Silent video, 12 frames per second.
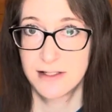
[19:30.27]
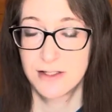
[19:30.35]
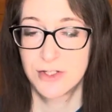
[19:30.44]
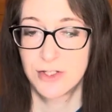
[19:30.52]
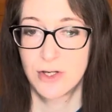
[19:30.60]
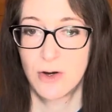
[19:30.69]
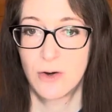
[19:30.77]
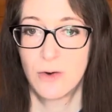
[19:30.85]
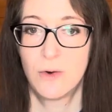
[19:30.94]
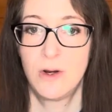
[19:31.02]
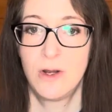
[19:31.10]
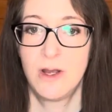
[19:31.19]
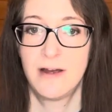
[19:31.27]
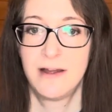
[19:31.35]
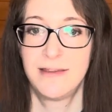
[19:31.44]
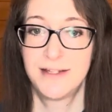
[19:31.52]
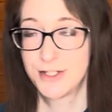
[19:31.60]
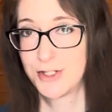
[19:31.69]
So
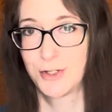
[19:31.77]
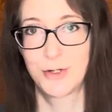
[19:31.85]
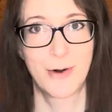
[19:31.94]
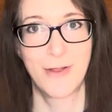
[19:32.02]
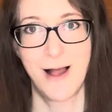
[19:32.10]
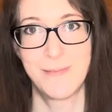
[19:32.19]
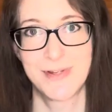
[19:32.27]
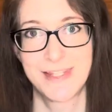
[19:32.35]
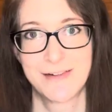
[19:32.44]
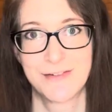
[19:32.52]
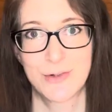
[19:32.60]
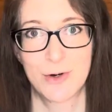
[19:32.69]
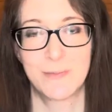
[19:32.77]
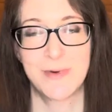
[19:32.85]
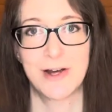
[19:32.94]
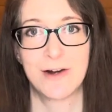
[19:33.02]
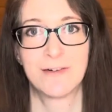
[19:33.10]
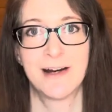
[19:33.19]
this is the total opposite of
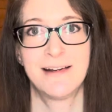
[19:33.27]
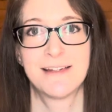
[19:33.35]
Scorpio, right?